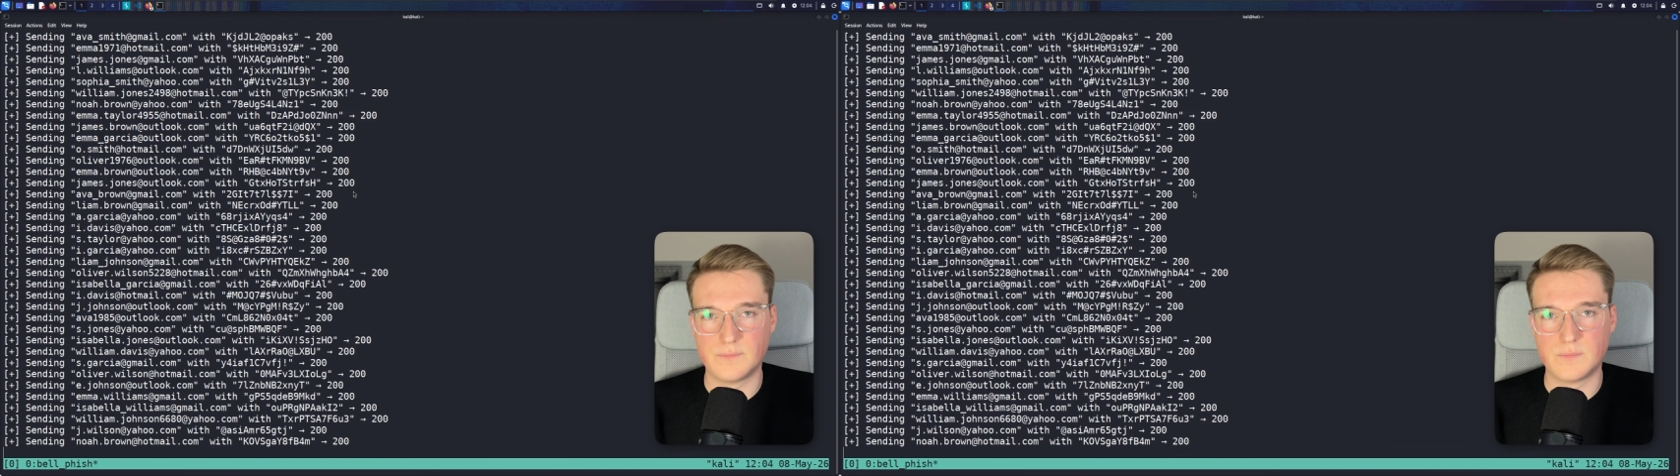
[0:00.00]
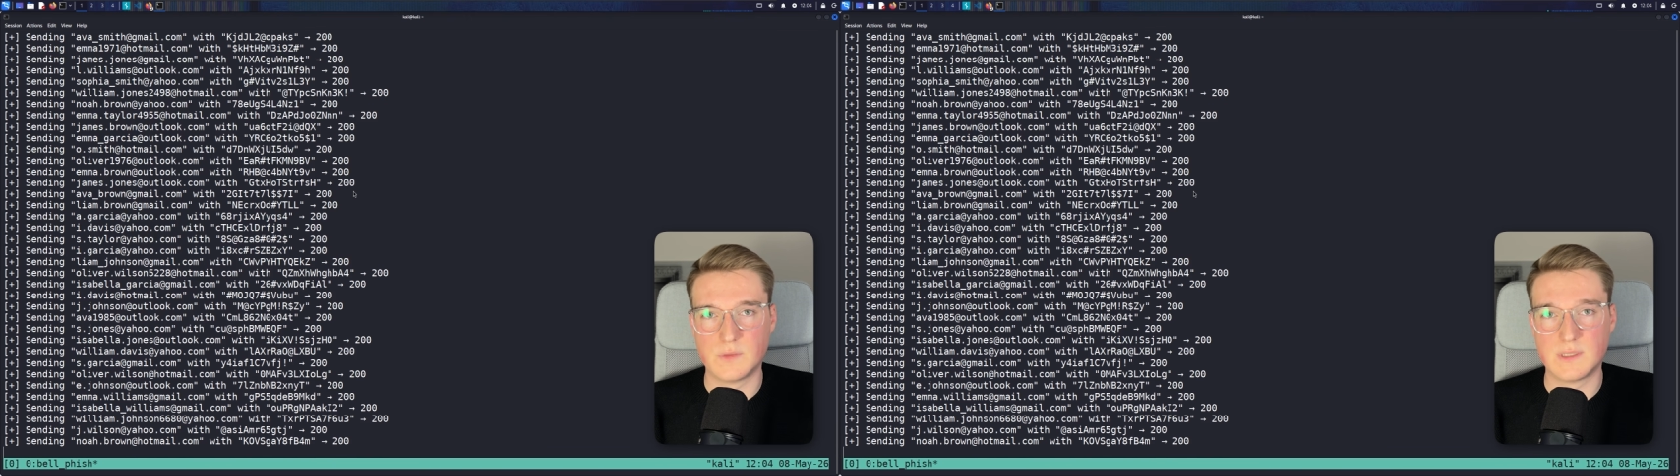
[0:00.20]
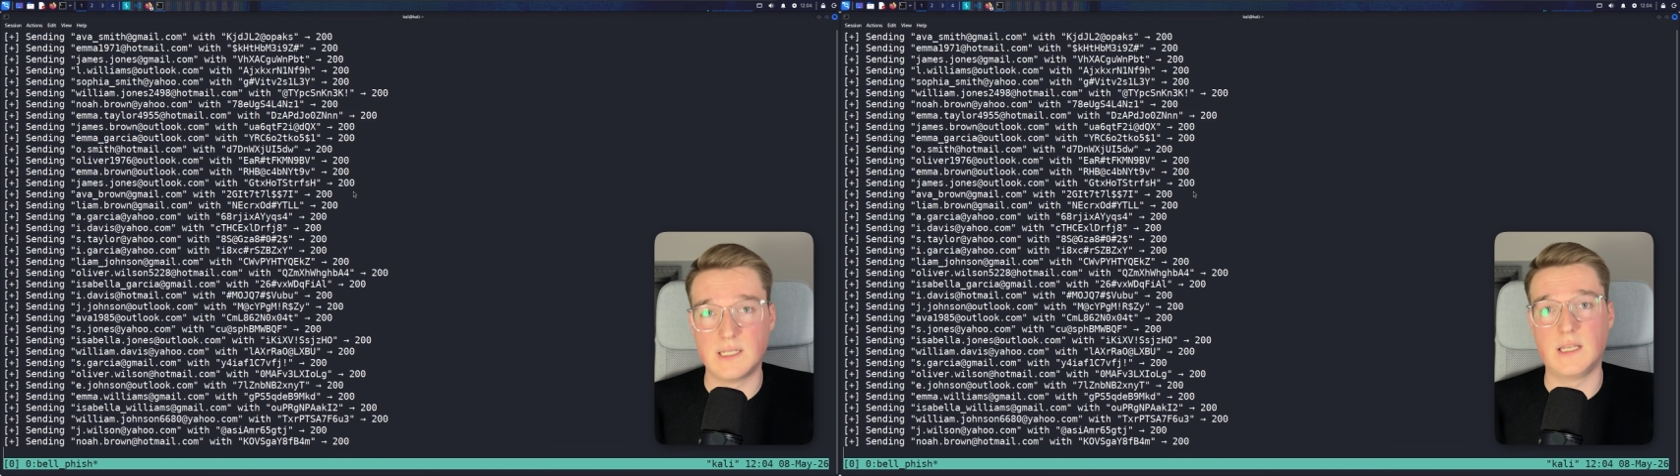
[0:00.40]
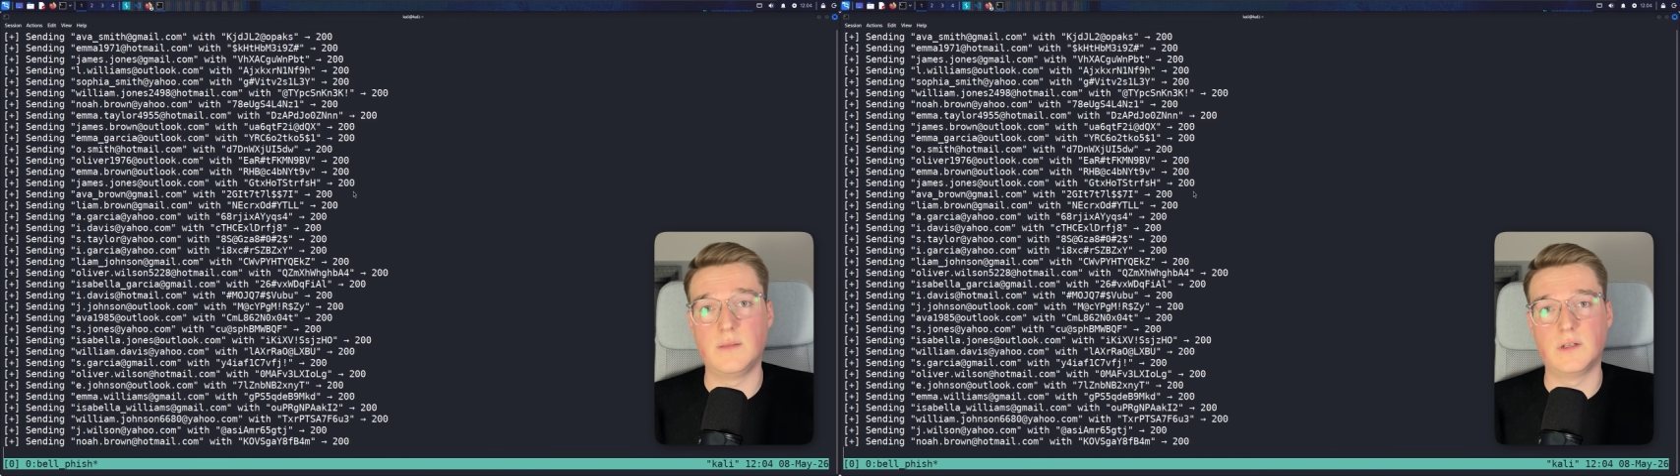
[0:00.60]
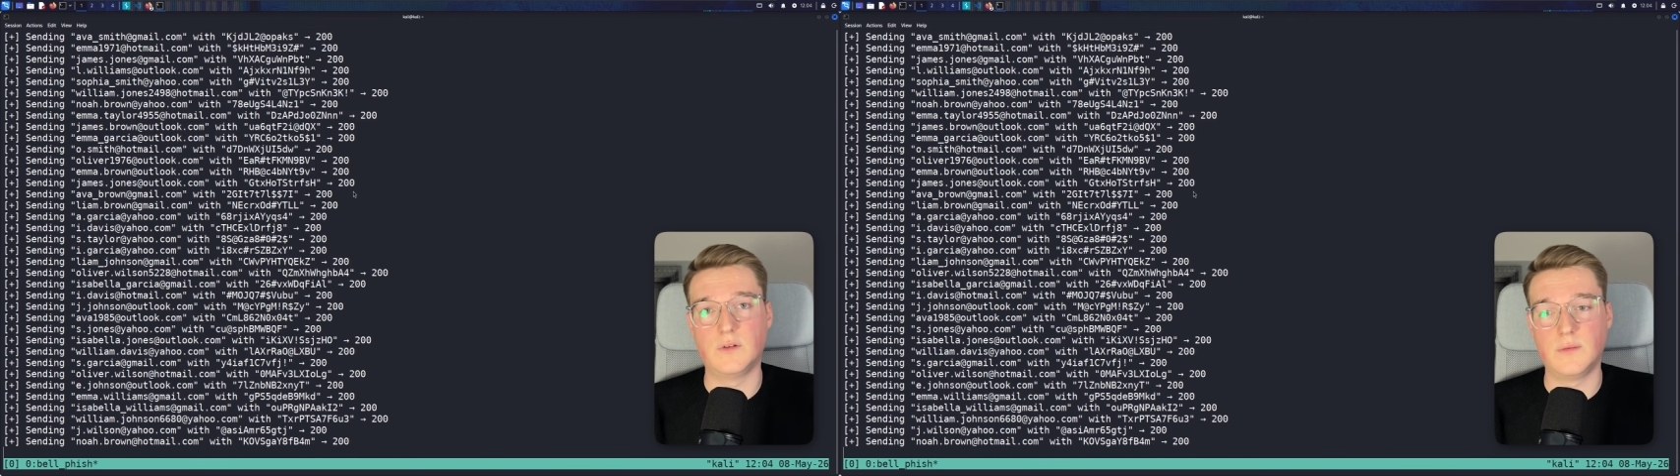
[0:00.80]
send an
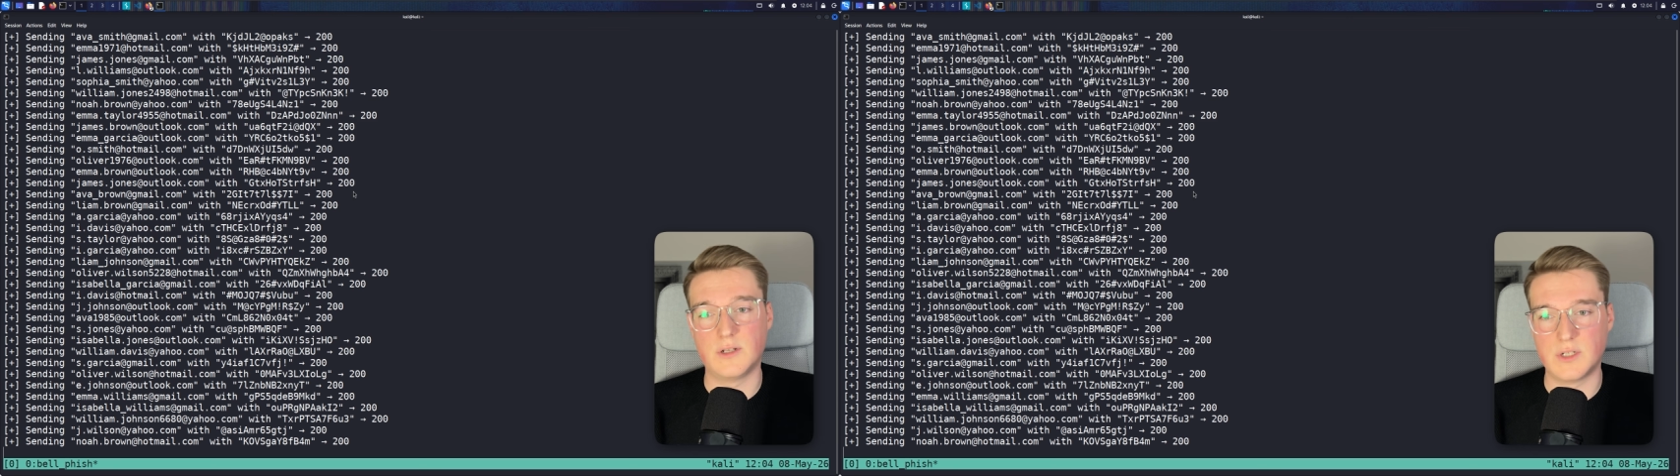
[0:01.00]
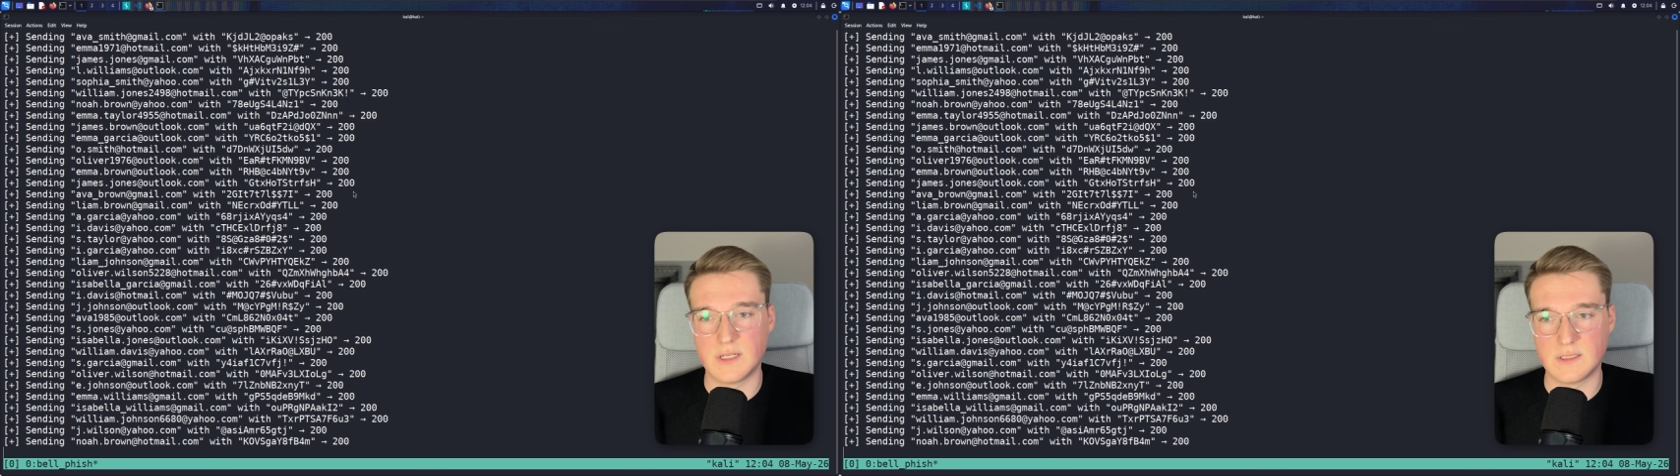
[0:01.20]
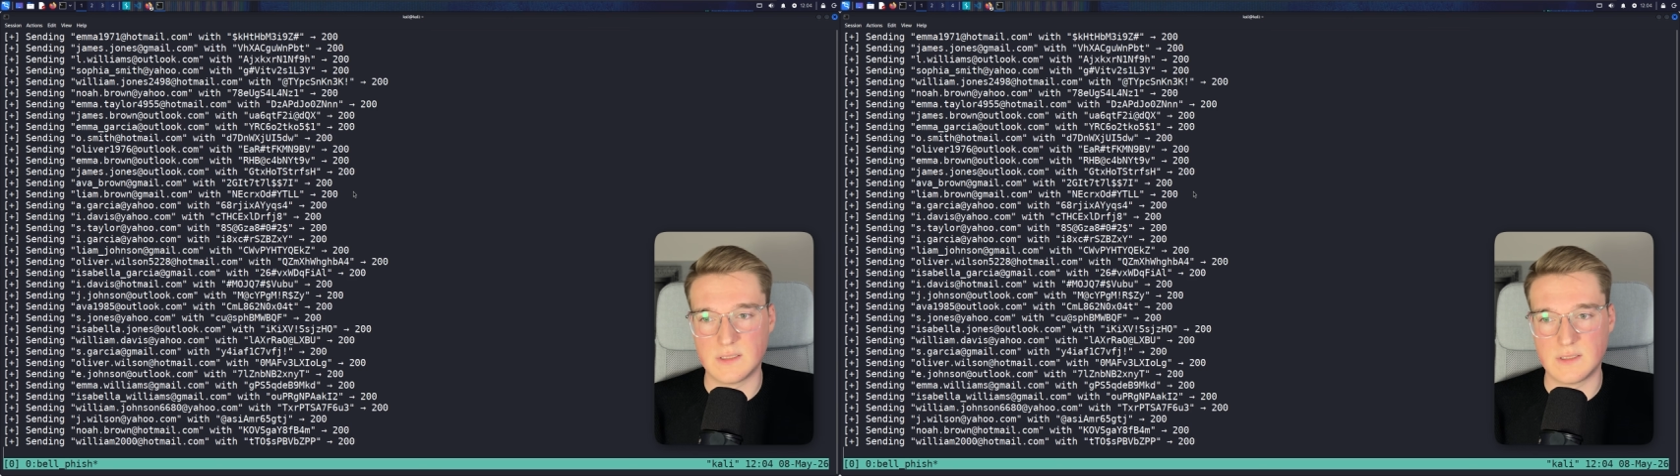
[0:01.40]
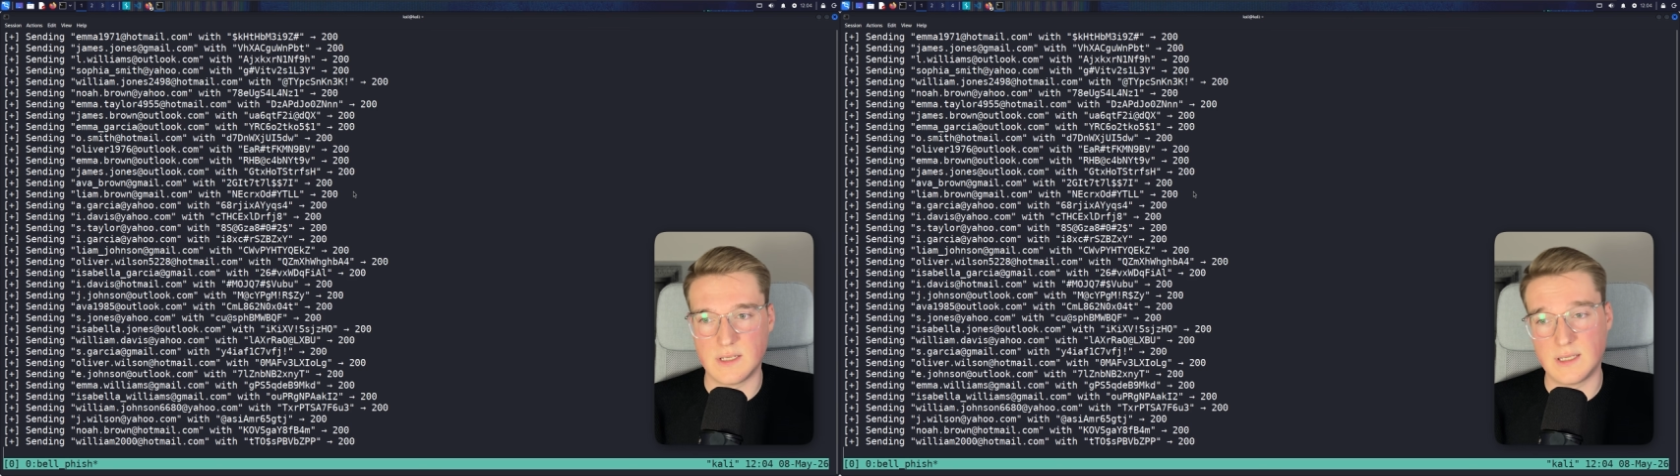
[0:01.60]
email to email.js and saying,